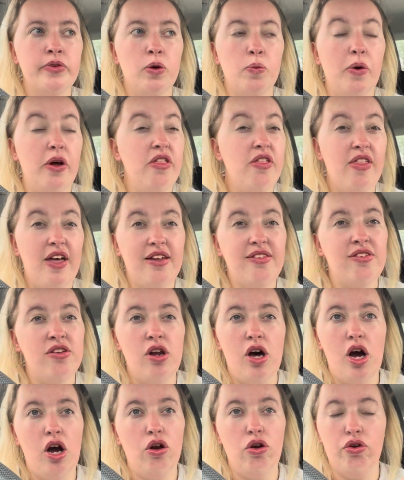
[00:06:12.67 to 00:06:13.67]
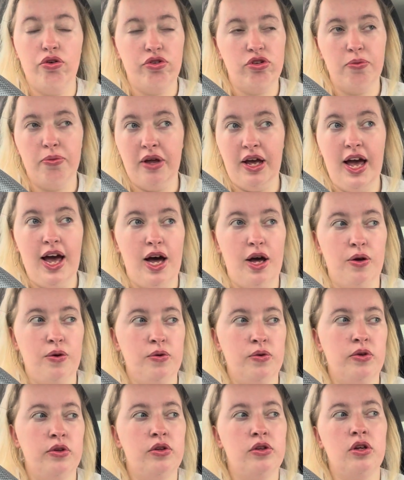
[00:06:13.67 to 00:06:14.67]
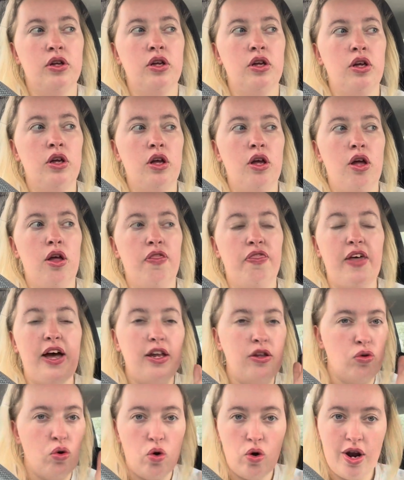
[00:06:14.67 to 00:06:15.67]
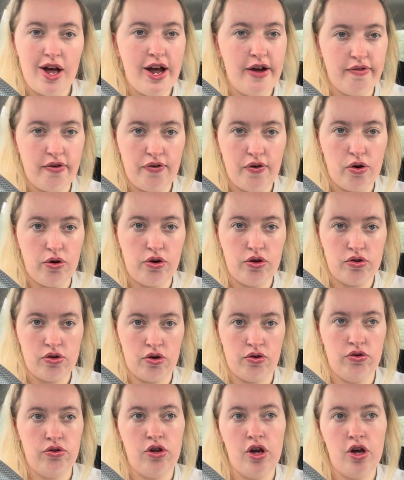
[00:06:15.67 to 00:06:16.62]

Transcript: whether that's Niall or something else, that's all I ever focus on.